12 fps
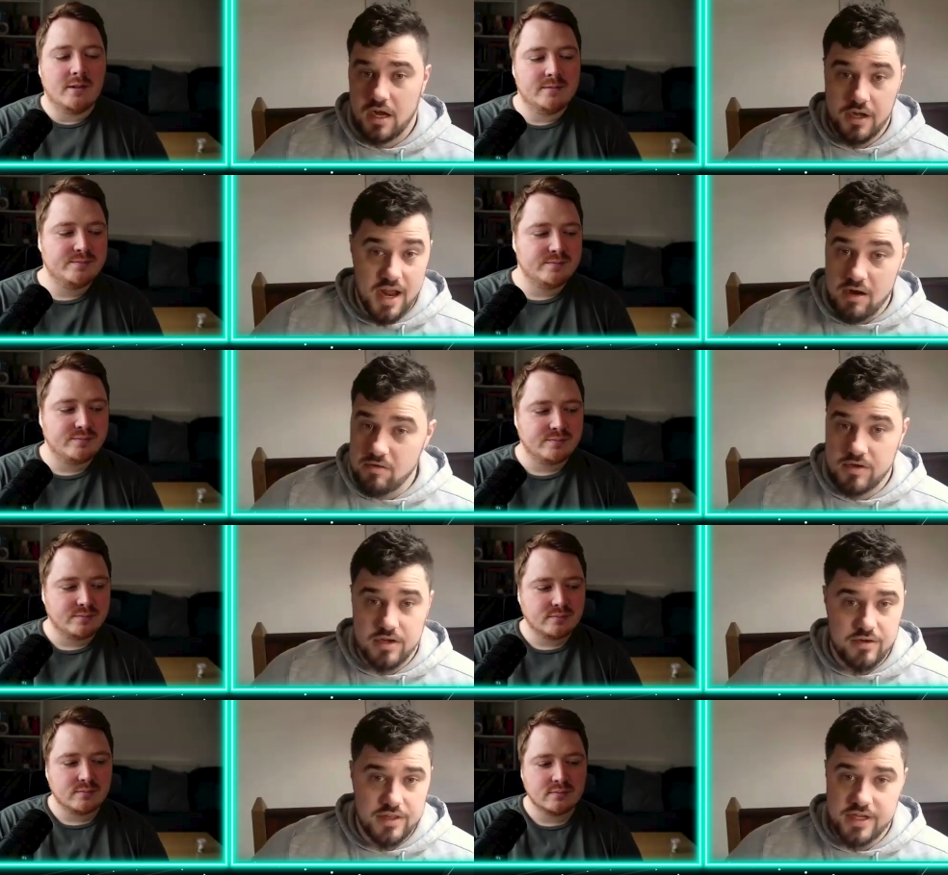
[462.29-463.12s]
Speaker 1: and now
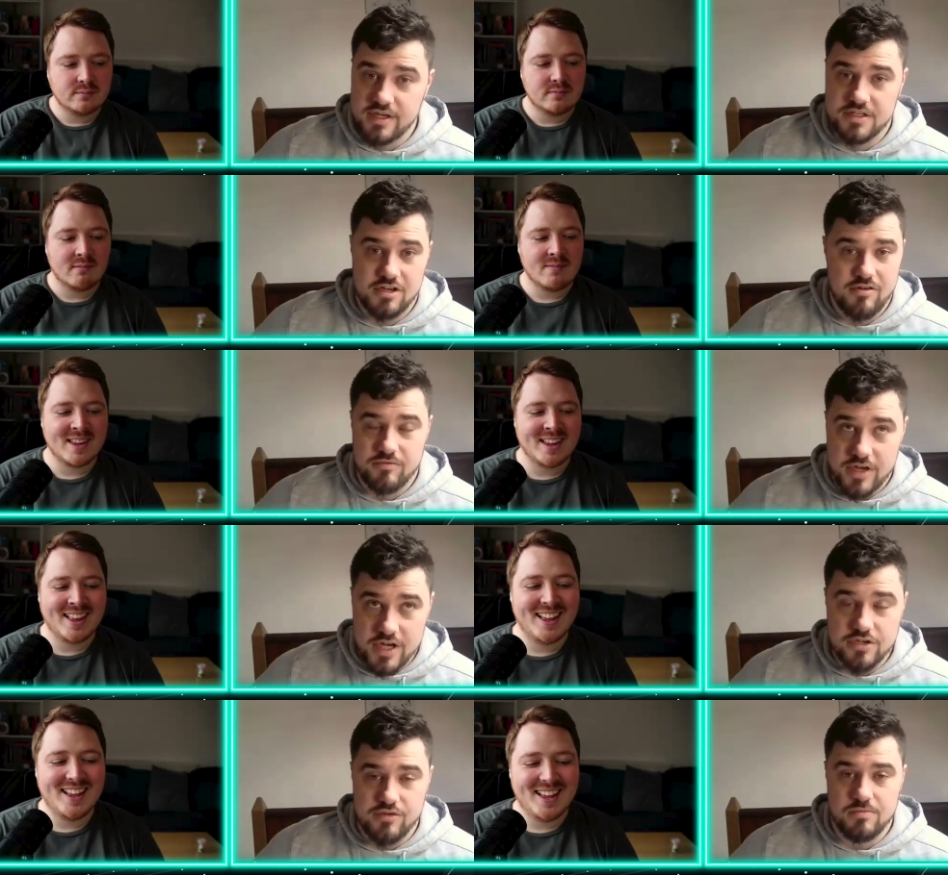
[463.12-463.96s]
you're the interim
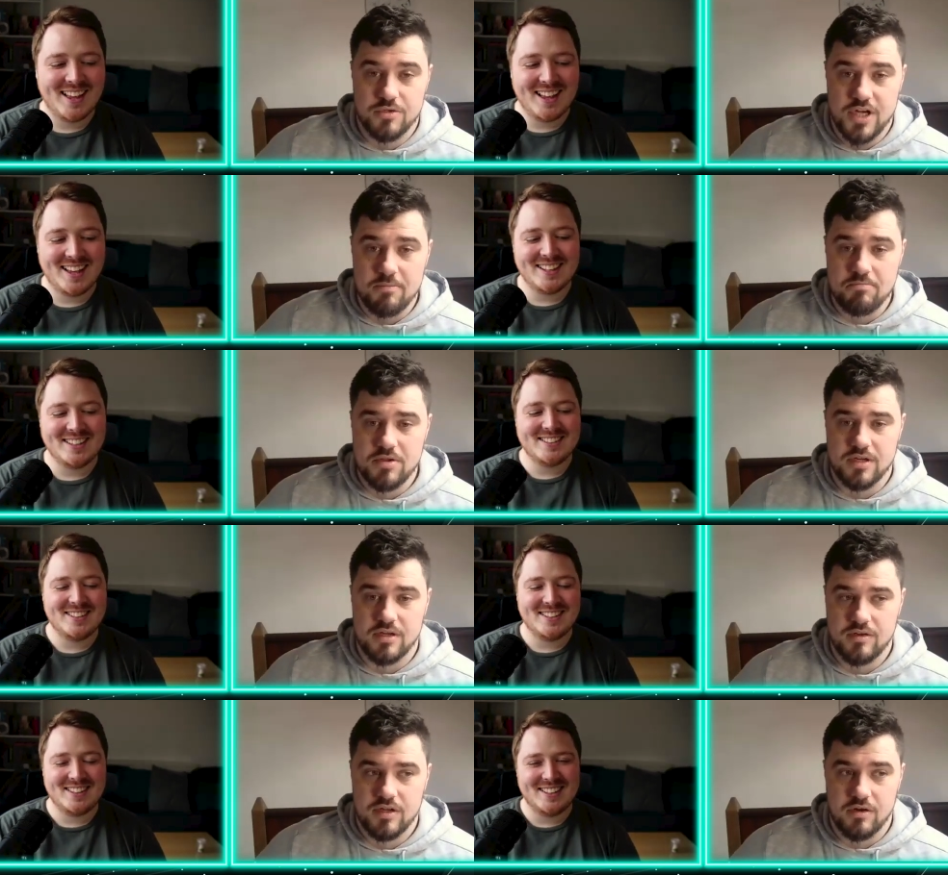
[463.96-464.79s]
interim
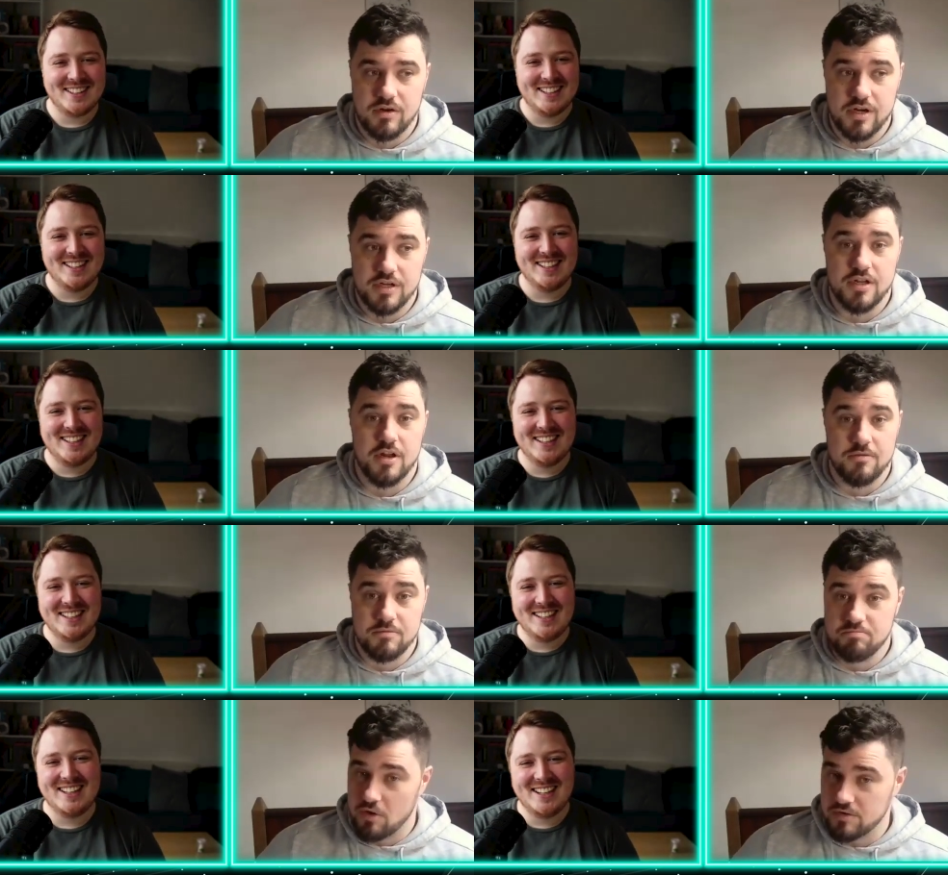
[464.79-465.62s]
champion. You know, and
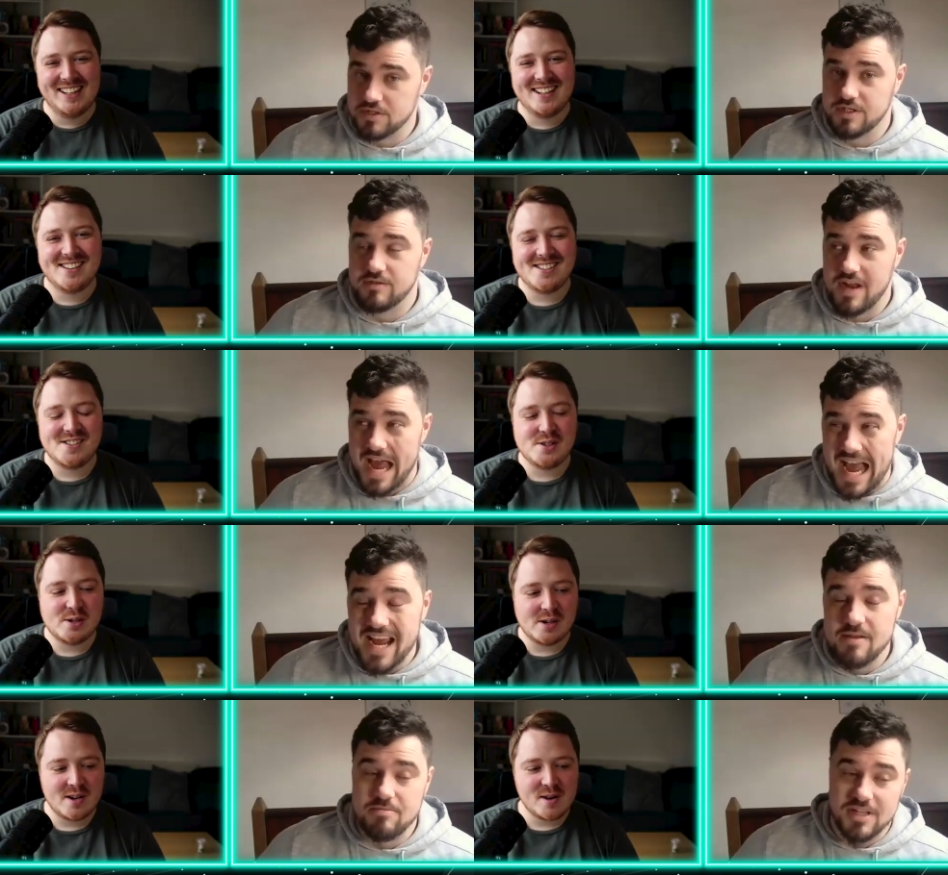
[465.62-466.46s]
and posing
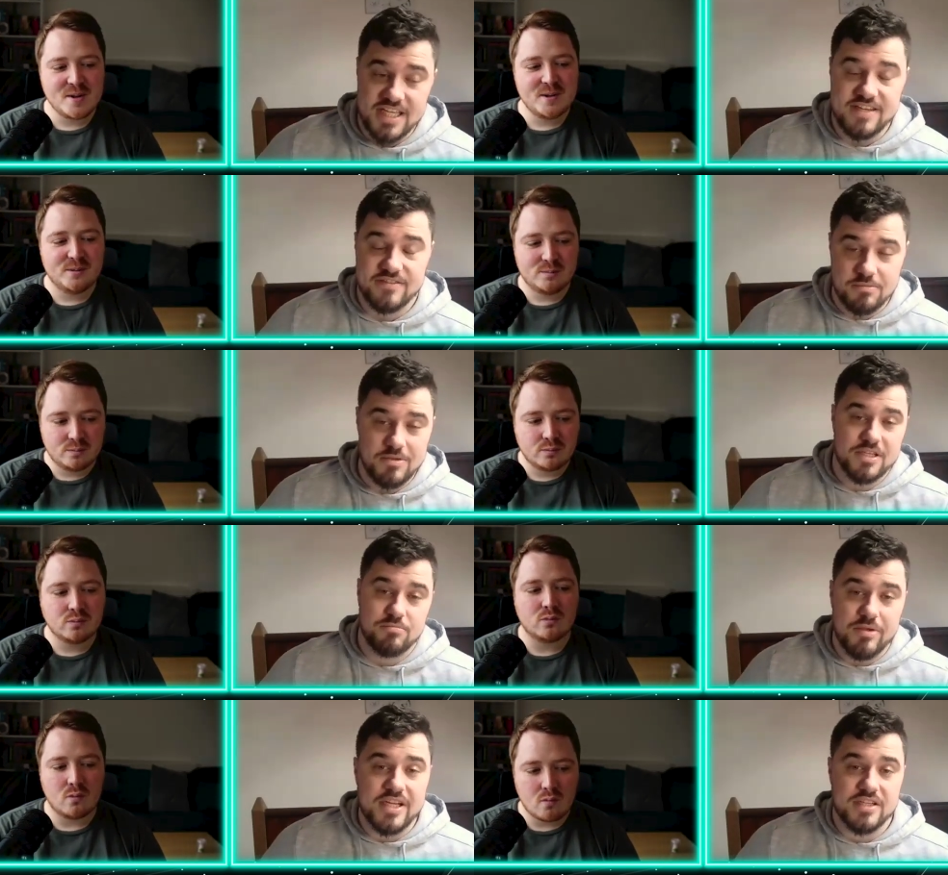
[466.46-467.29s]
I believe to be
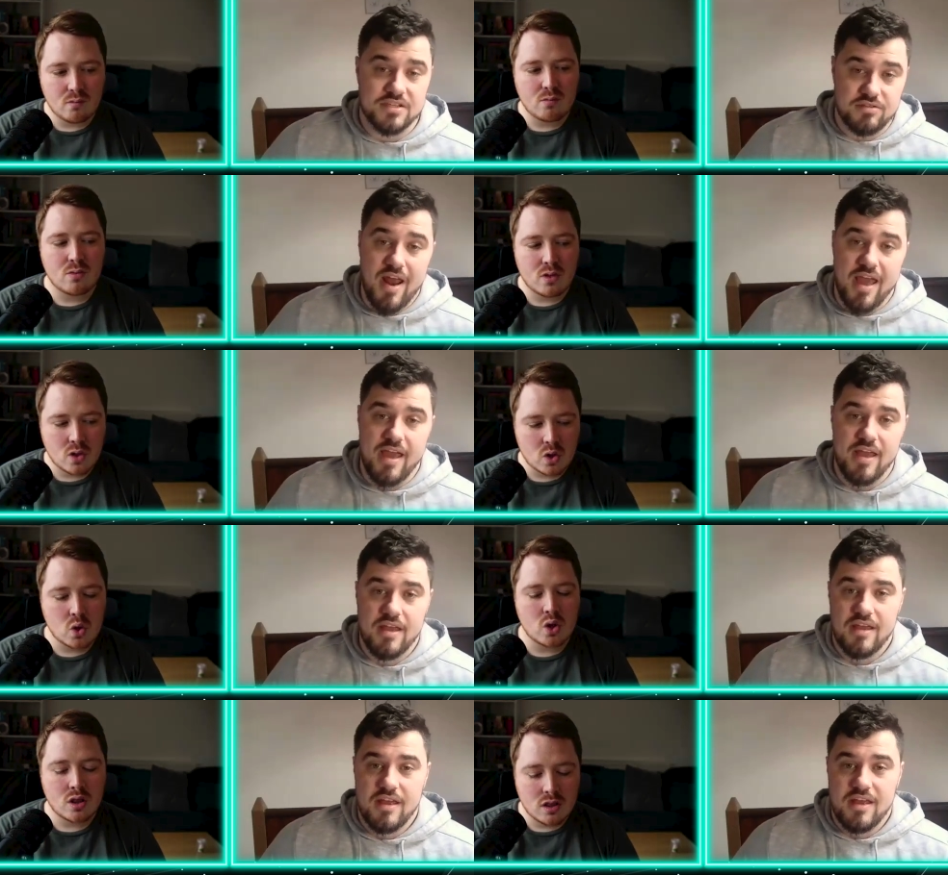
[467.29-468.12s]
his biggest threat.
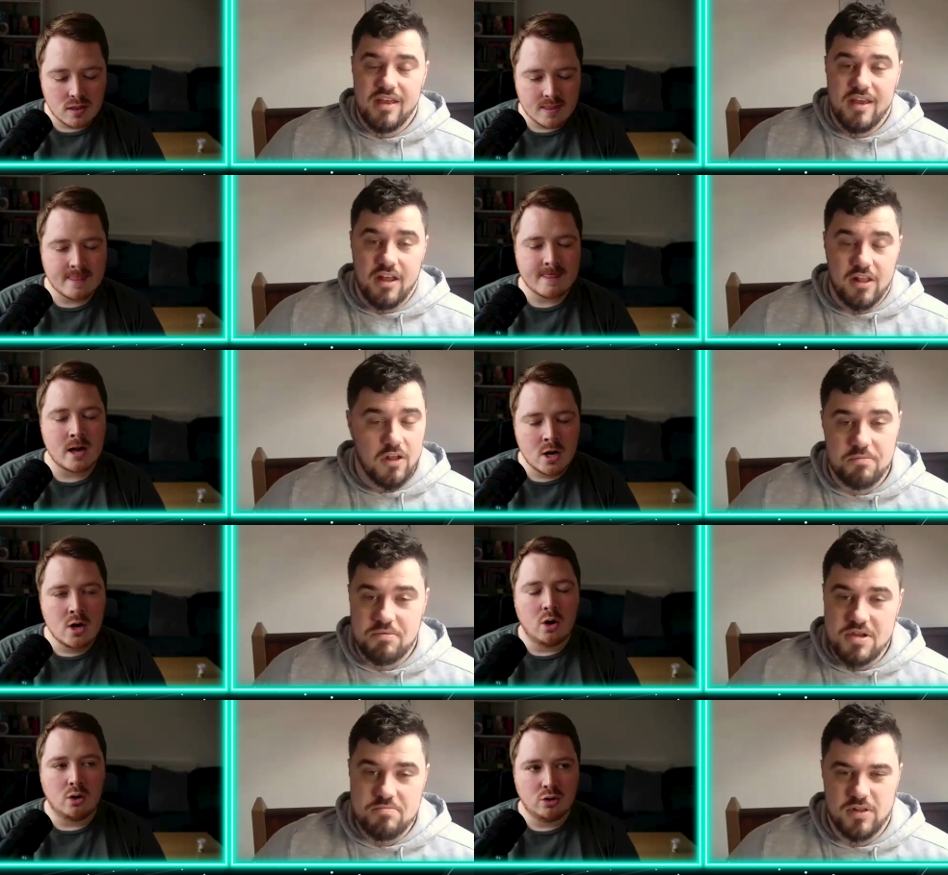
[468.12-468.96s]
A lot
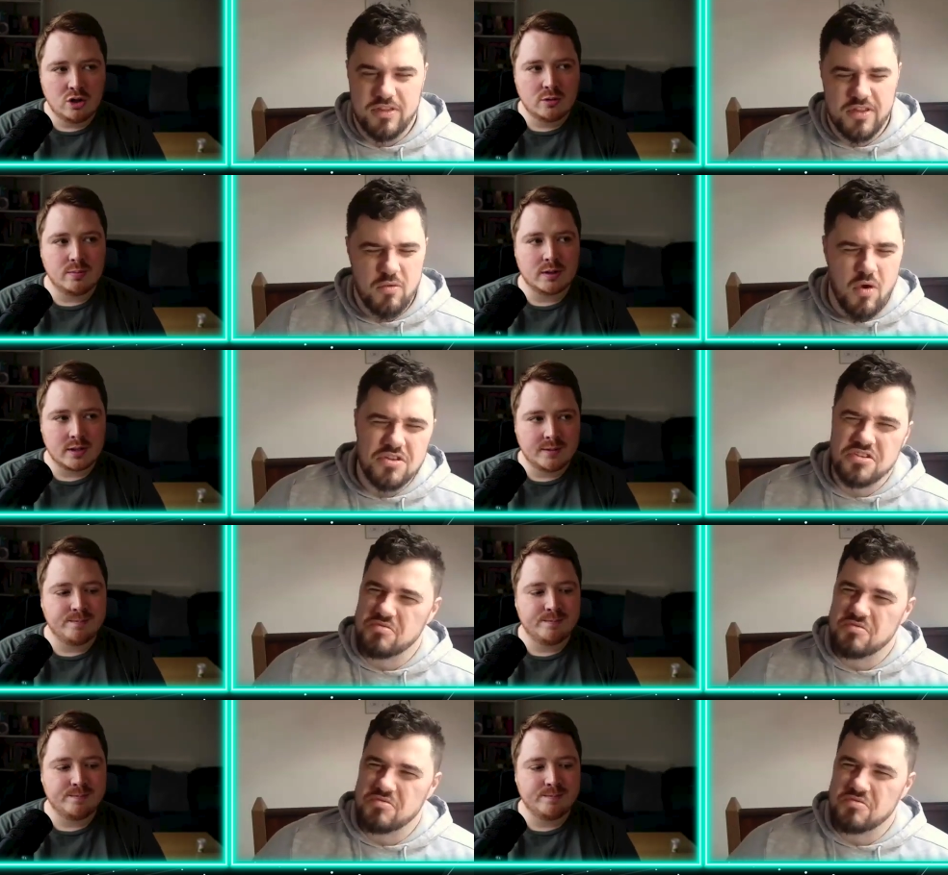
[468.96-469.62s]
of people, 100%. the ones